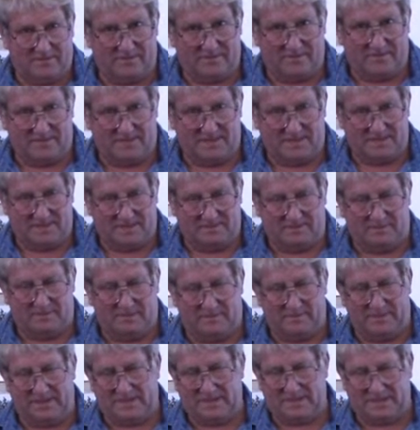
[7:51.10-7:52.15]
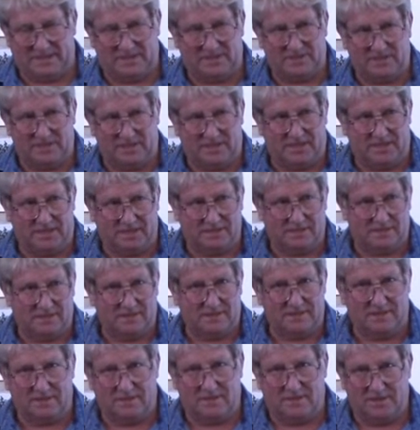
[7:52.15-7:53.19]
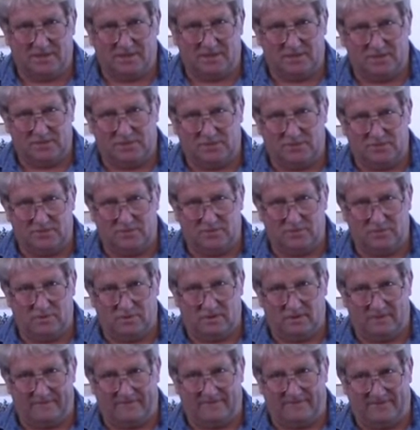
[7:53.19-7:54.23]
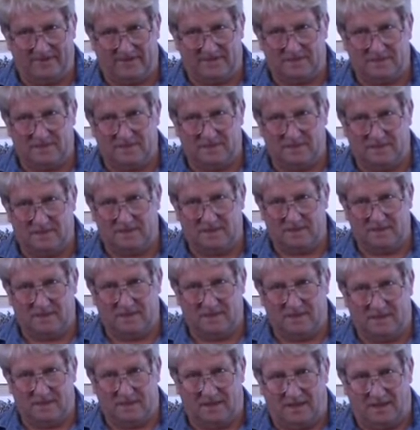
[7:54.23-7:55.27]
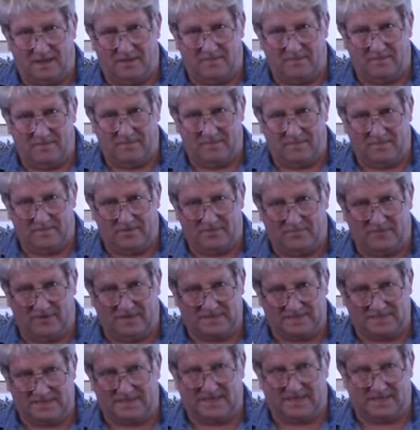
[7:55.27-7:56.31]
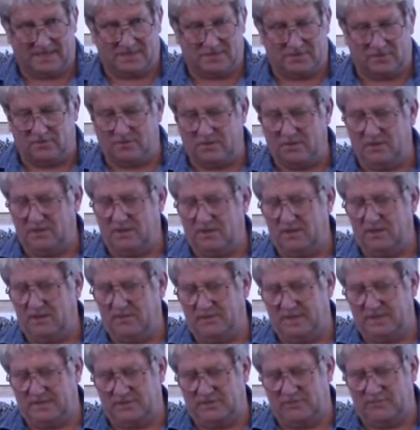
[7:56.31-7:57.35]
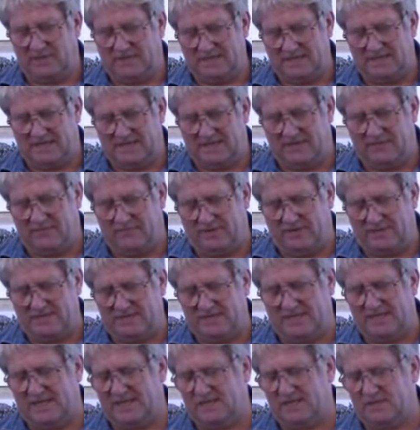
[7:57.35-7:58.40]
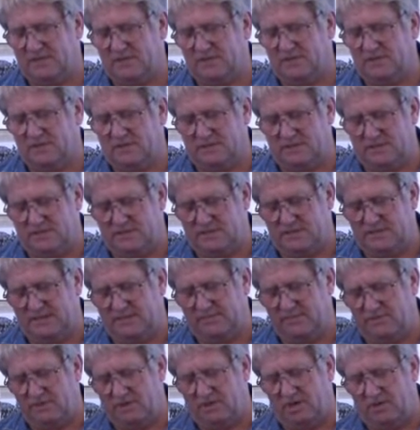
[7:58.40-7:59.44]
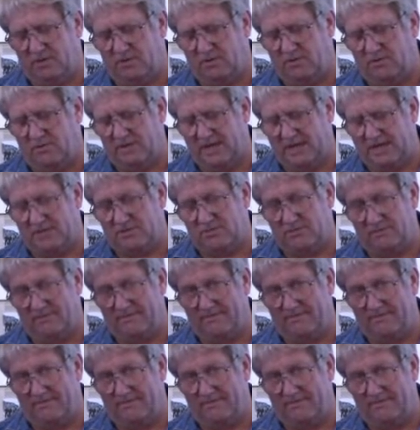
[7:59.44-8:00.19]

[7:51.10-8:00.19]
they seem to be better engineered to fit than resin kits do. Whereas the resin kit seems to go on the actual